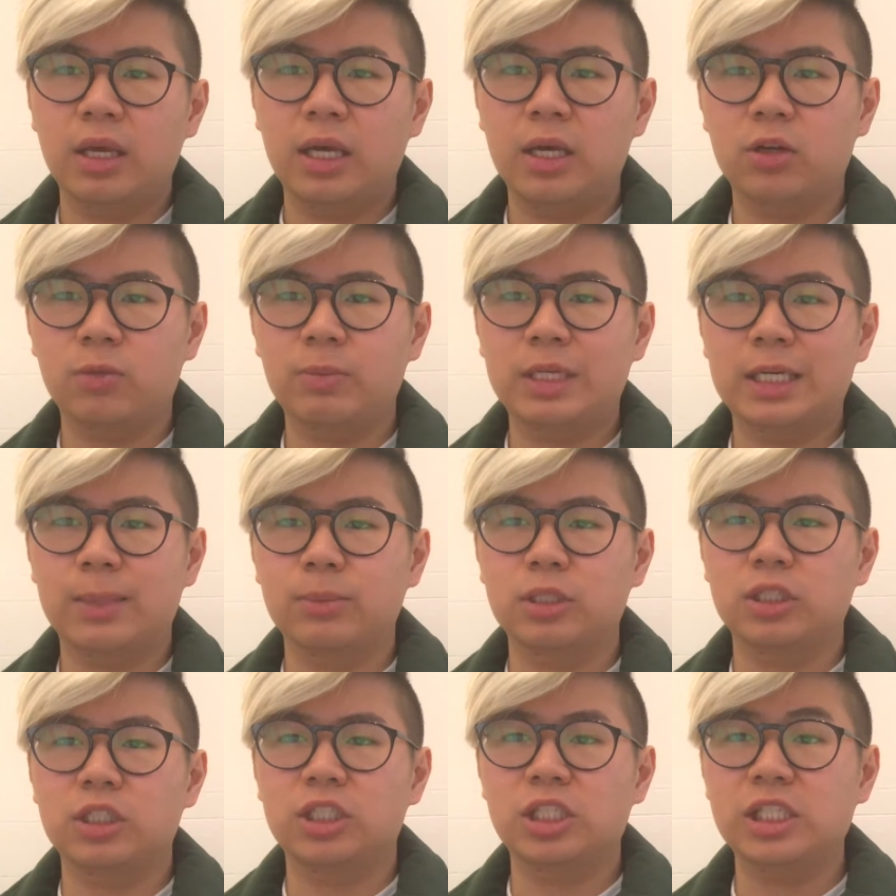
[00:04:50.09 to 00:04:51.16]
it'll
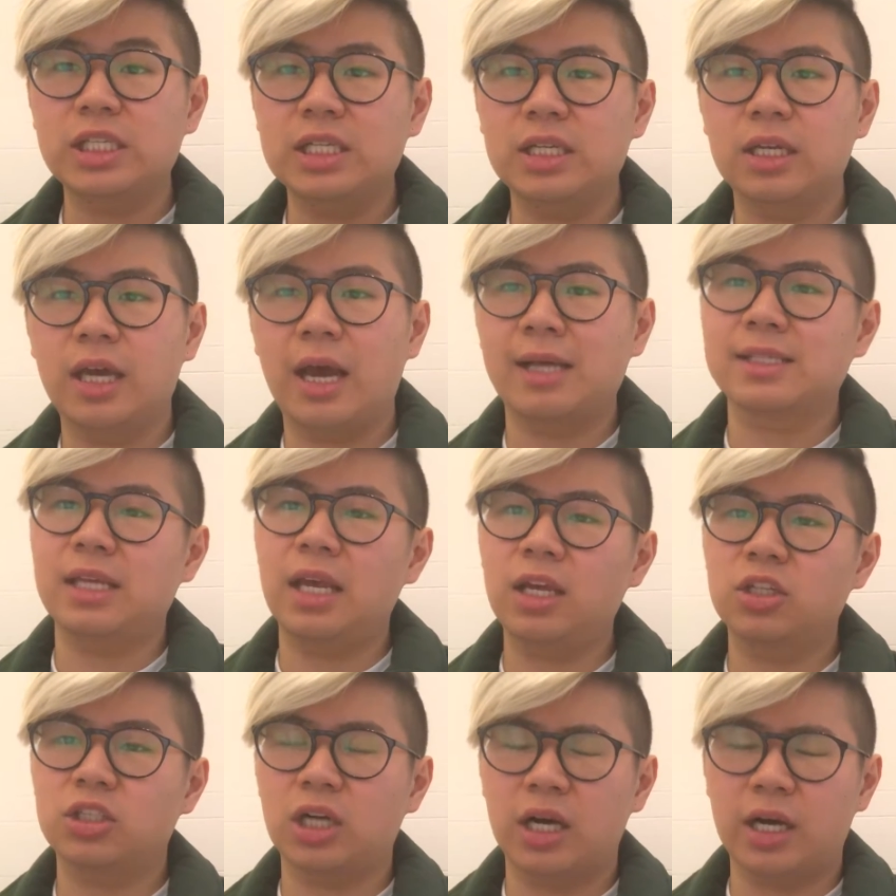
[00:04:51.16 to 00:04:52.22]
become she,
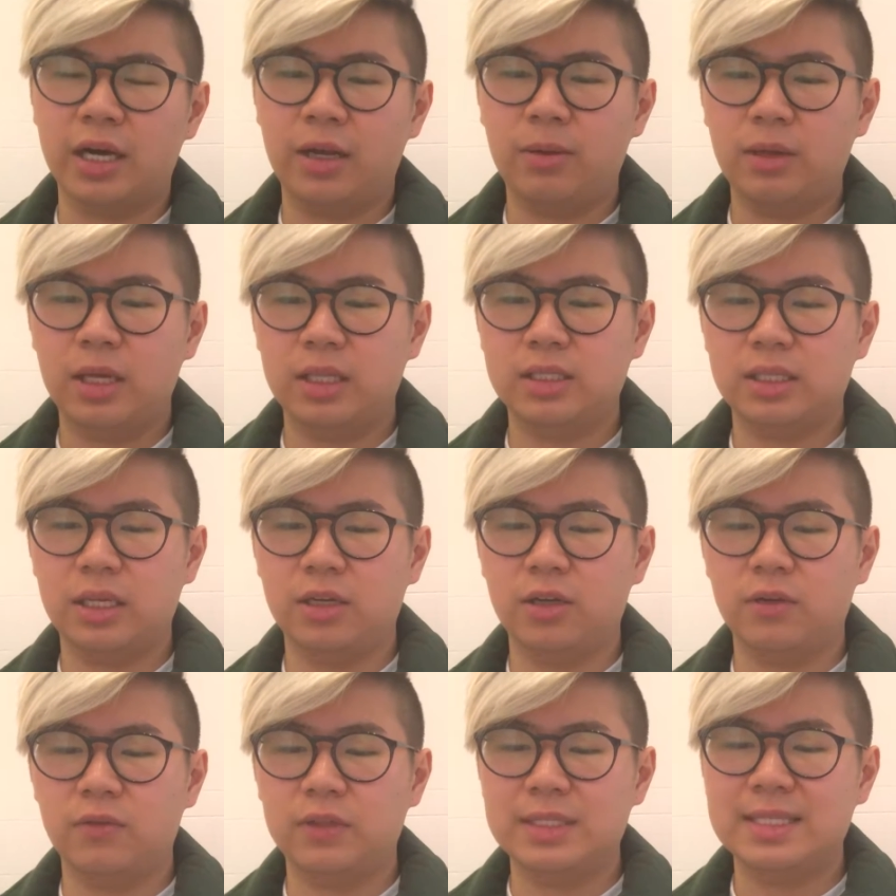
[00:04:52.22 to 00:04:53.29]
S-H-I, instead
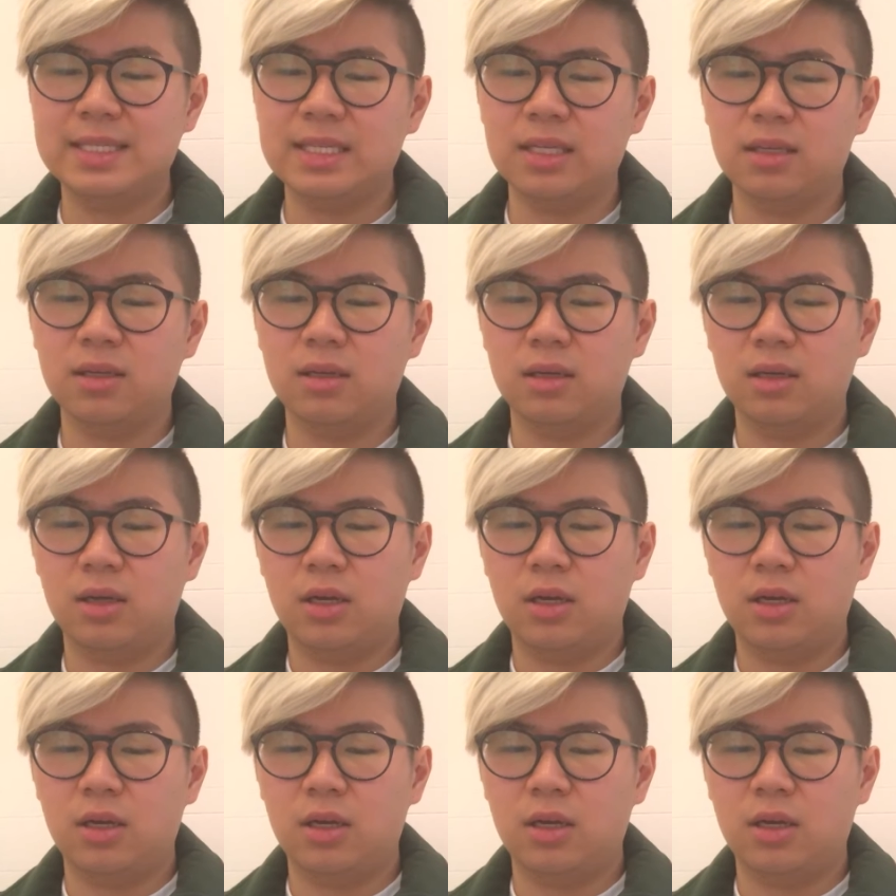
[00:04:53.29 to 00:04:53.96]
of C.